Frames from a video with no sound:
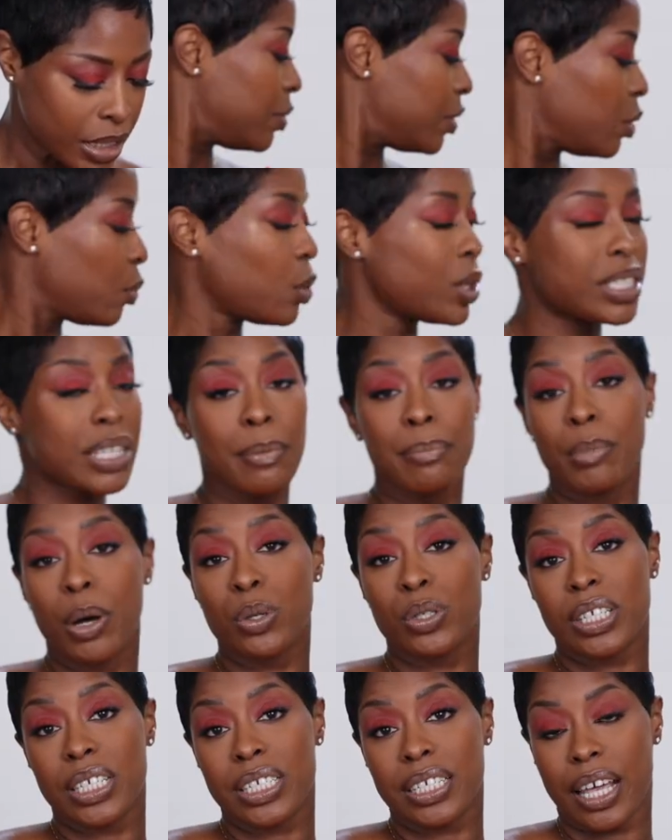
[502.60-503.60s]
The ones I'm
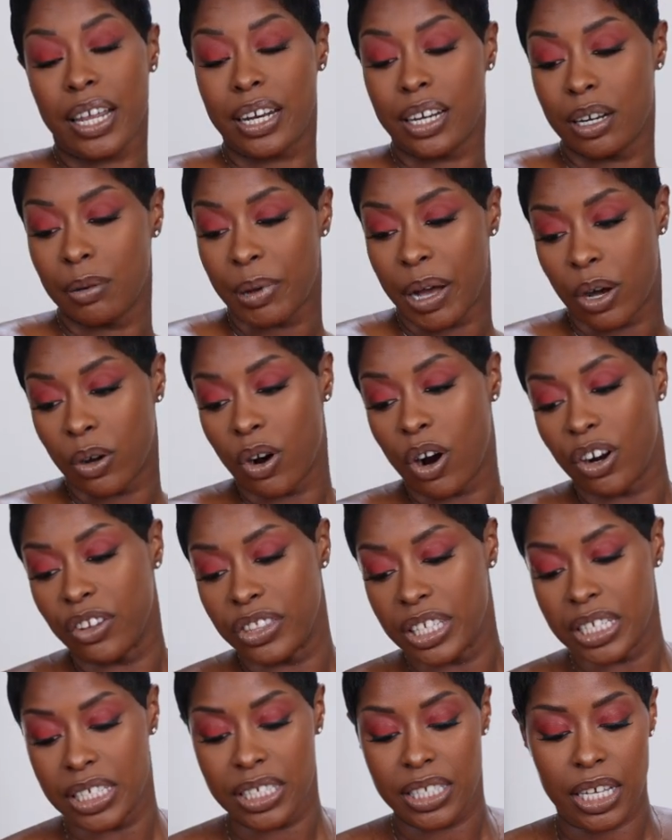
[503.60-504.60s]
most excited about are
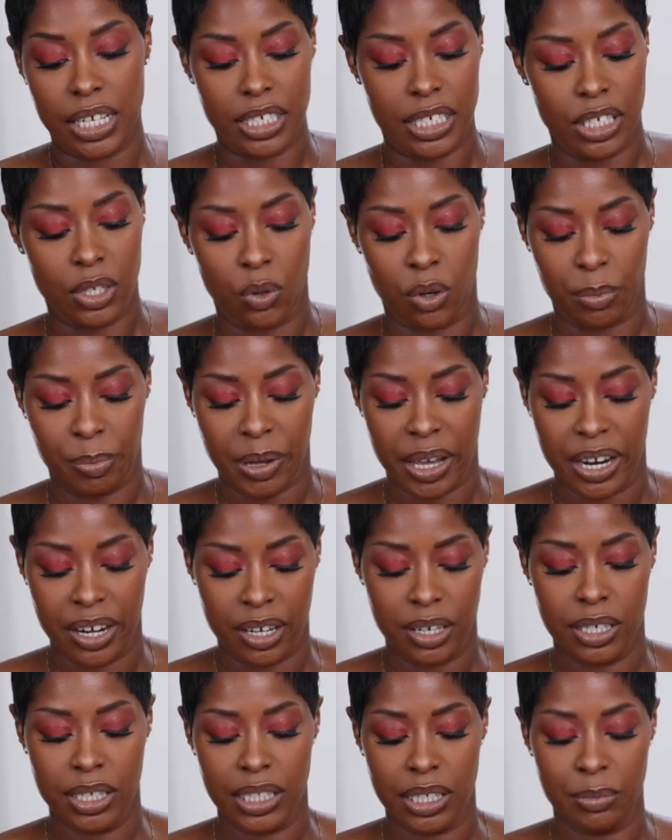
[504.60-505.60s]
these Dior
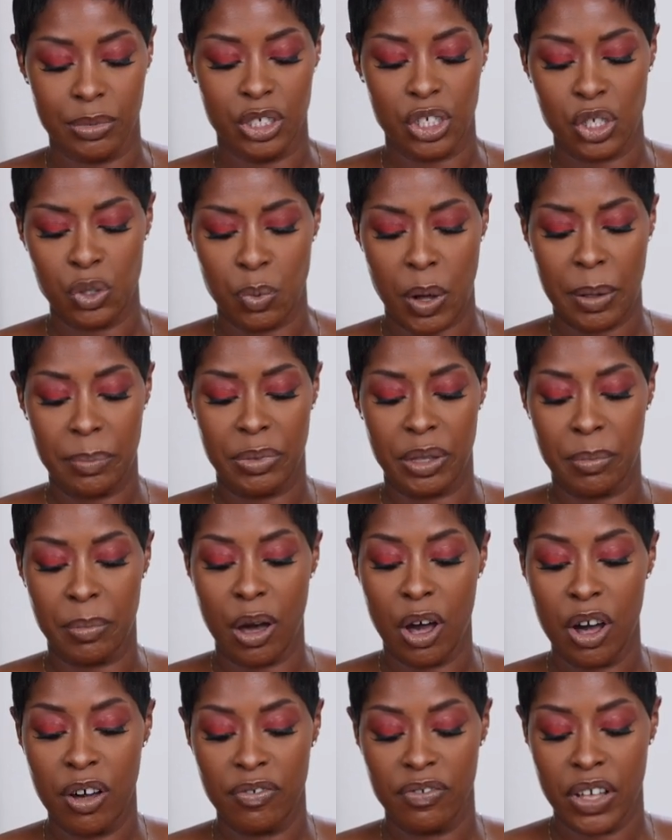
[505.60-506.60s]
pair. Let me just wipe them
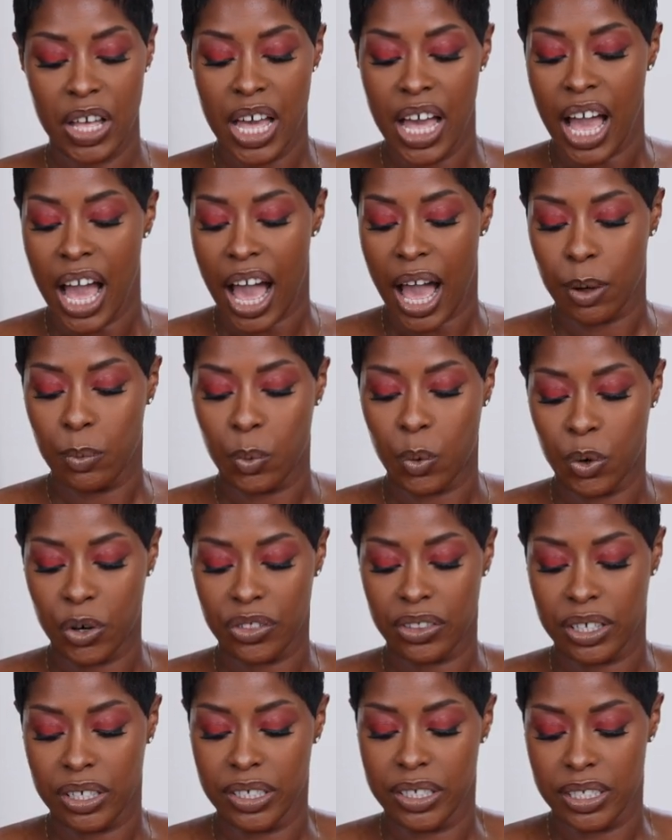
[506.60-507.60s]
off. I
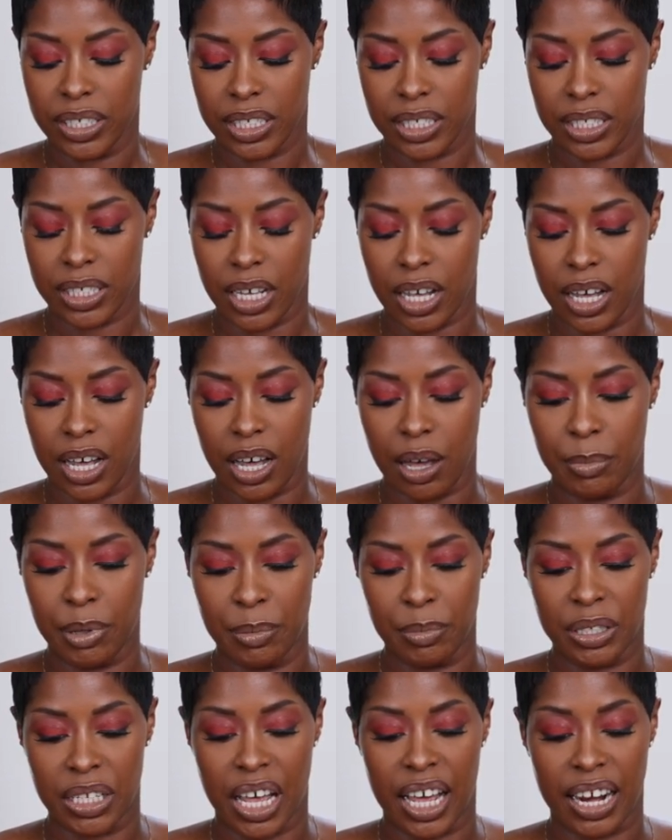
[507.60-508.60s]
wore these um,
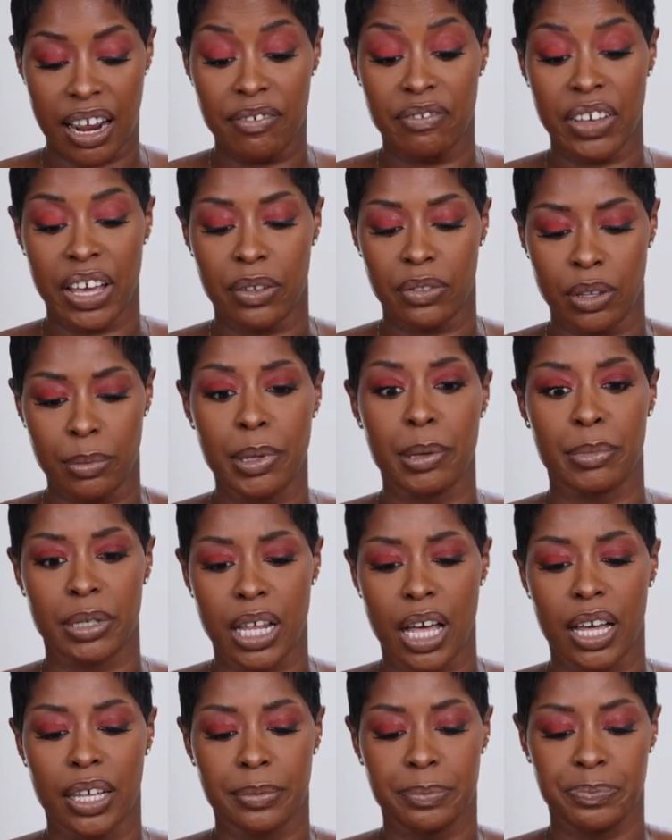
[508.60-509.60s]
in Milan. I found them in
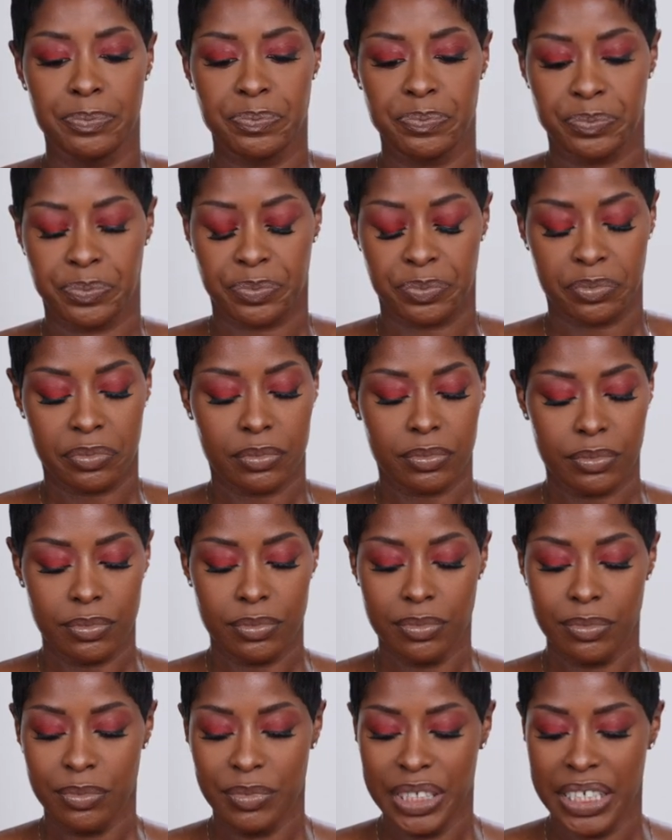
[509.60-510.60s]
Milan.
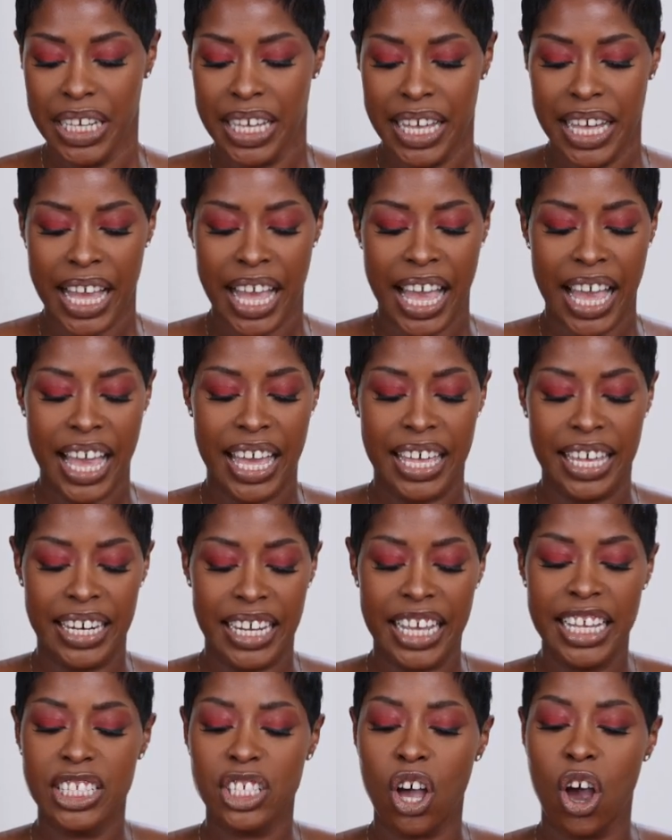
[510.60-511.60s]

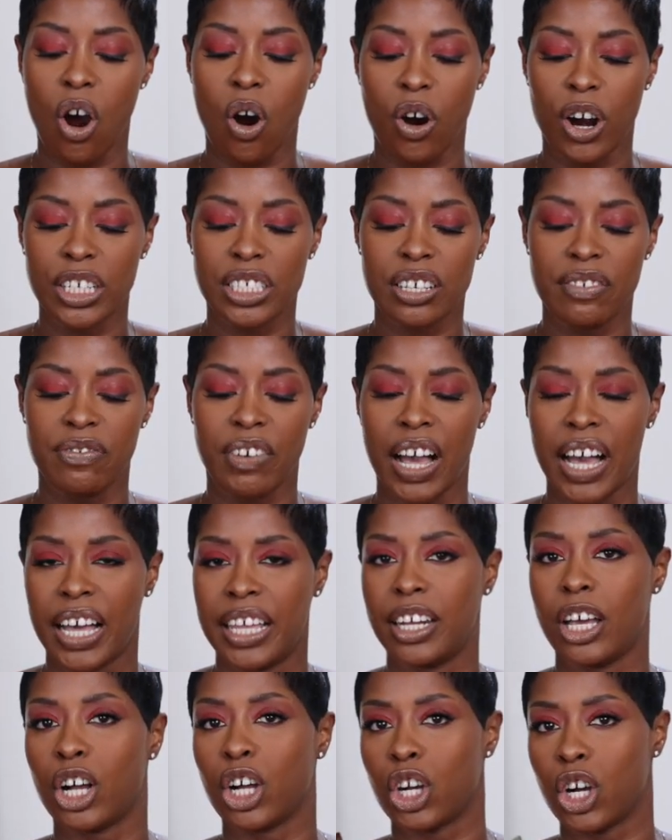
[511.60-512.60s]
And it's hard to
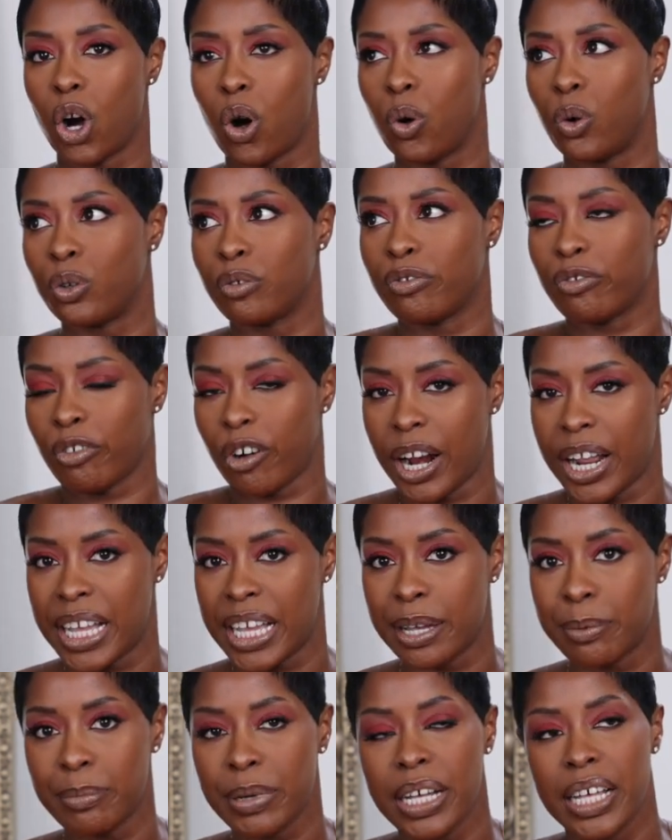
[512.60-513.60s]
find a gold
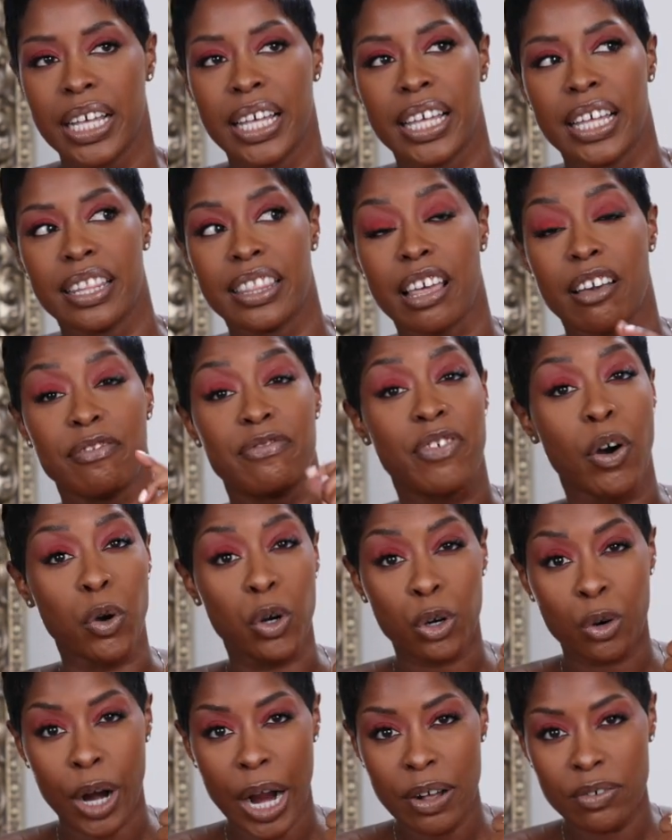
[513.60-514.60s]
frame that
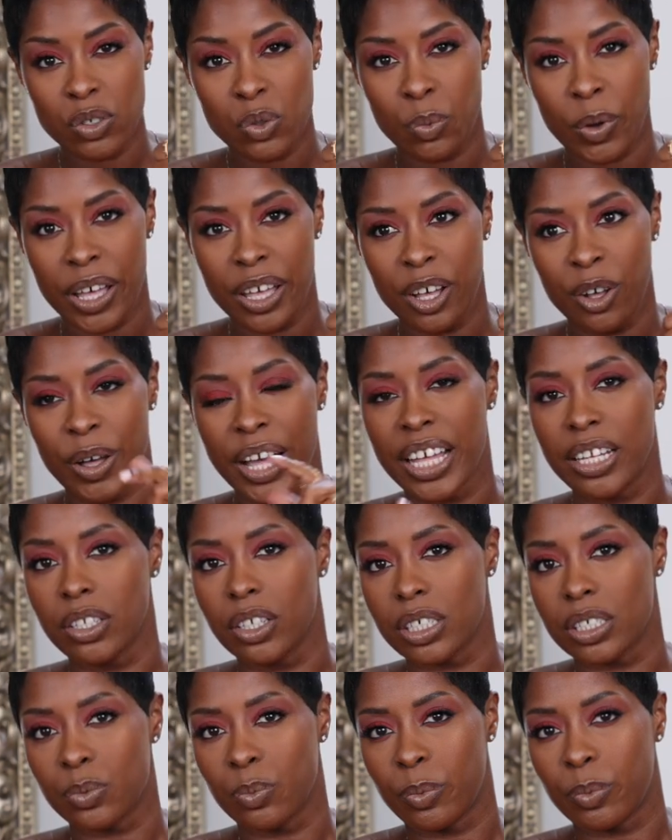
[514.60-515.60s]
photographs well and
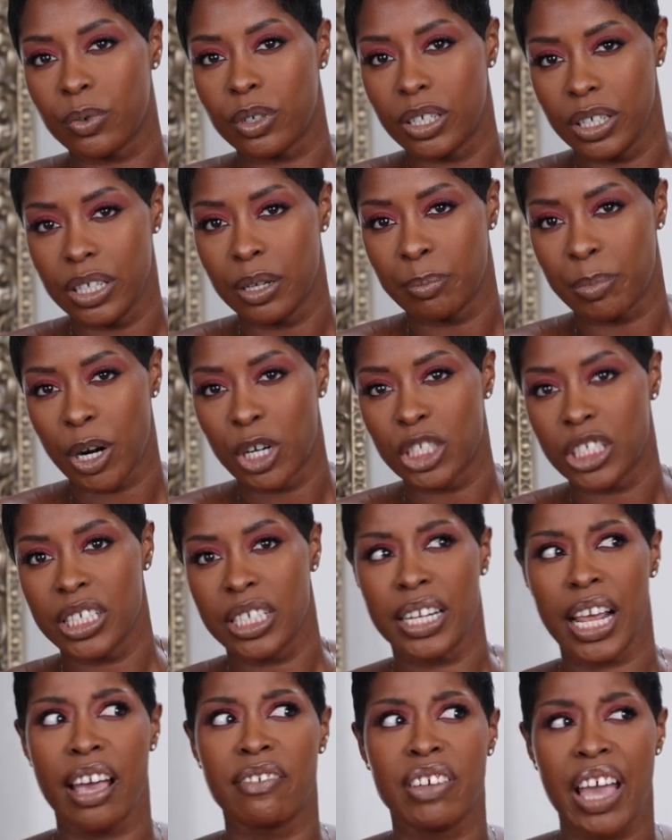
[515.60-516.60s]
looks good in
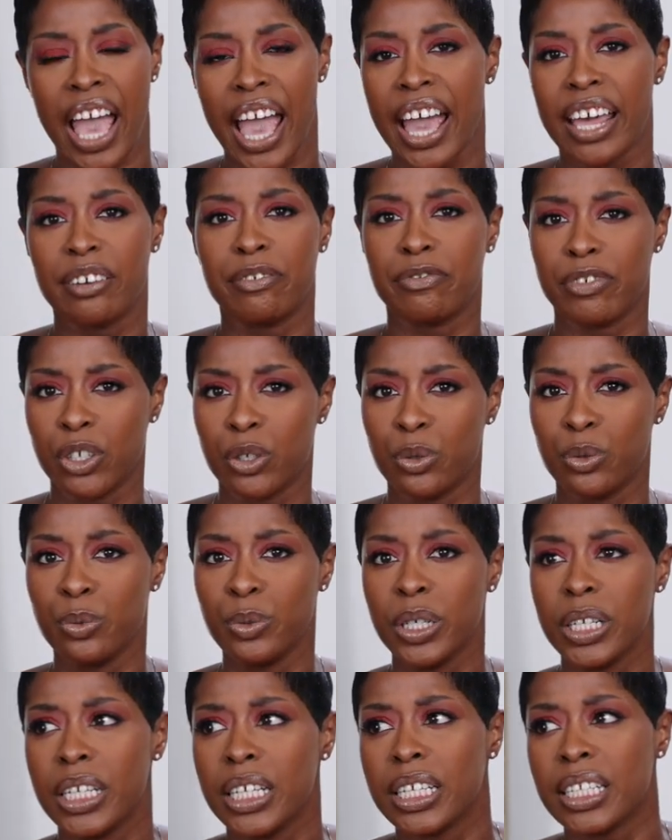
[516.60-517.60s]
person. I've had a
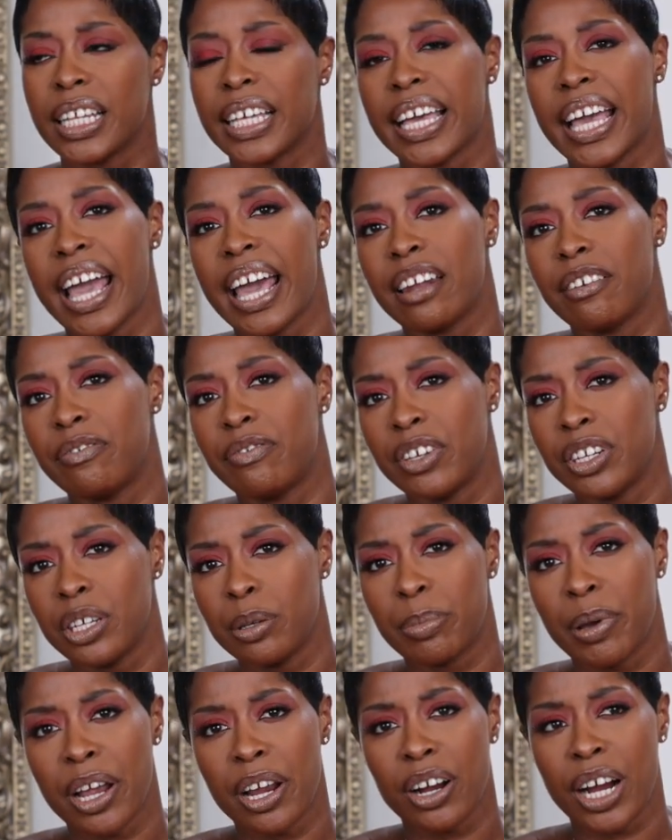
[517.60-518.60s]
few, like I had a
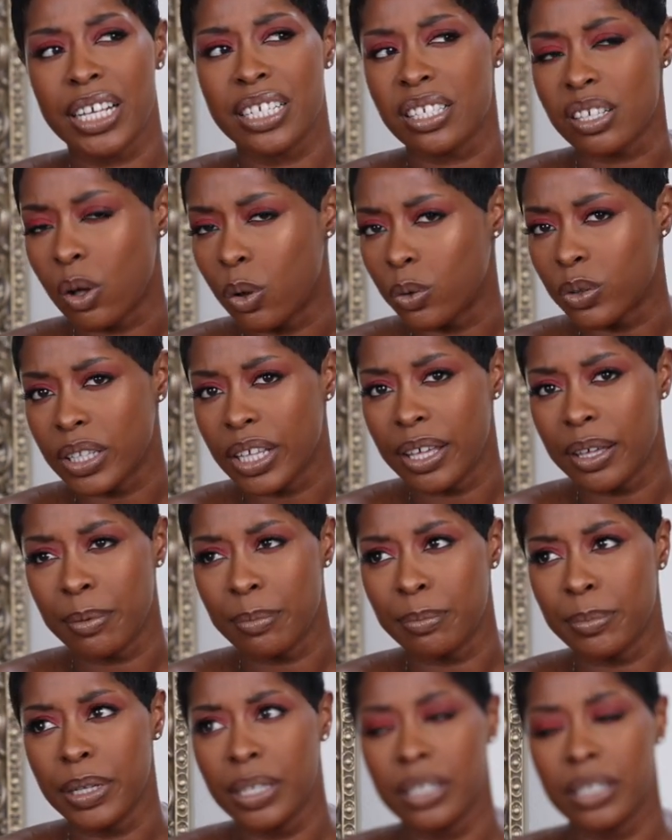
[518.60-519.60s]
Fendi pair, I sold
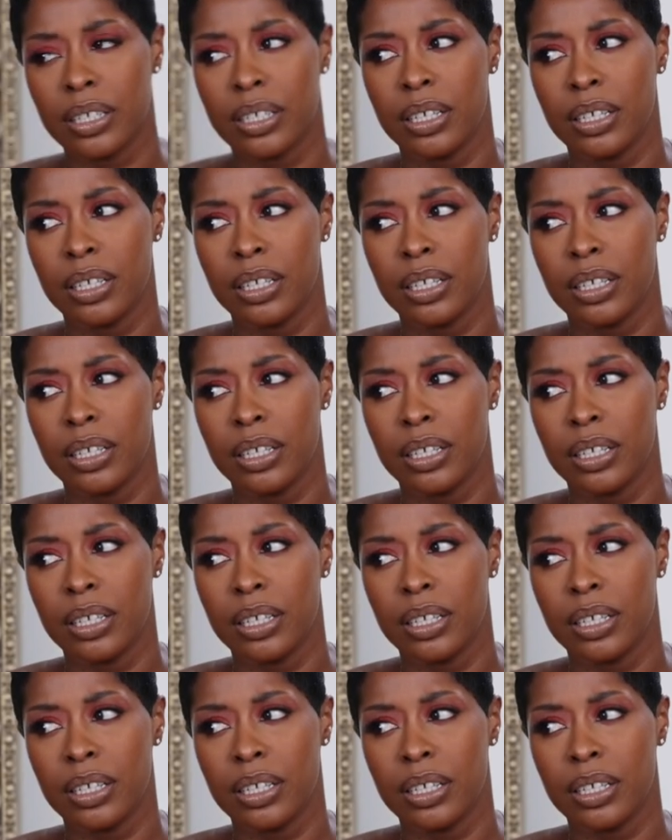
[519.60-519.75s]
them.